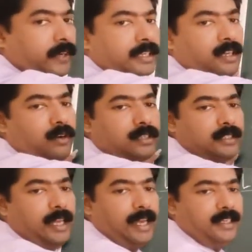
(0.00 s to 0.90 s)
find out
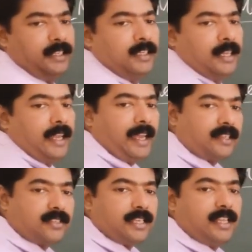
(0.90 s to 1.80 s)
that
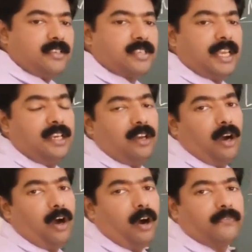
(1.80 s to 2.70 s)

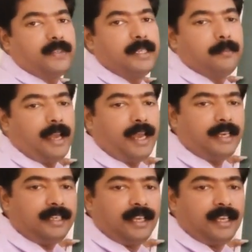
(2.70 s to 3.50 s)
extension of demand,